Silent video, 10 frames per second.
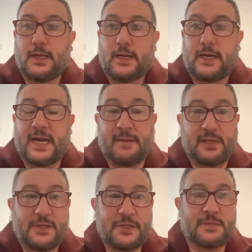An
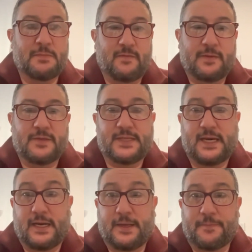abolitionist movement was
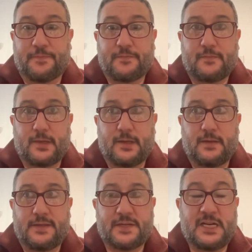saying,
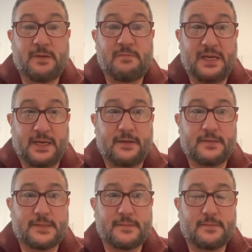these are human
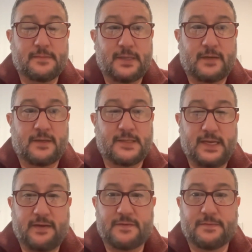beings that are
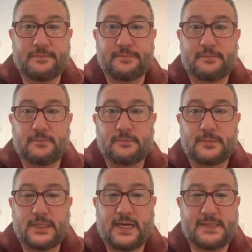enslaved.
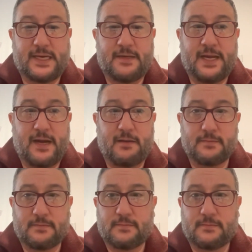It has to end now.
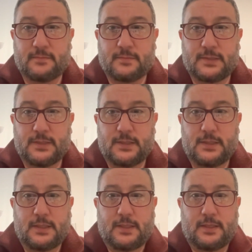
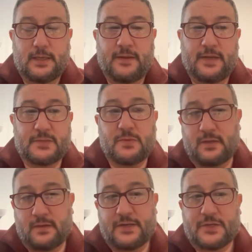And this
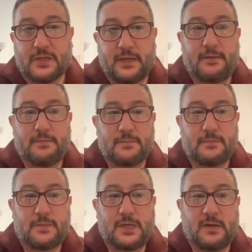will eventually
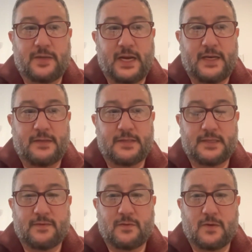culminate in the
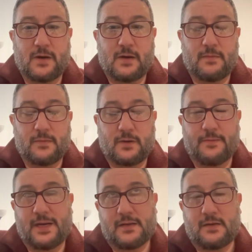Civil War, or
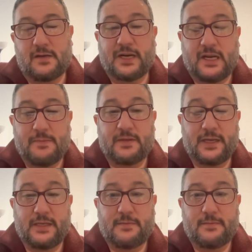not culminate, but
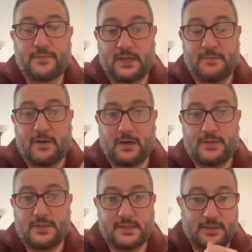lead in part
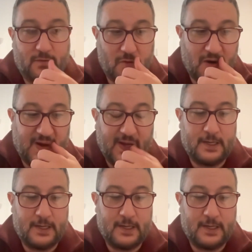to the Civil War.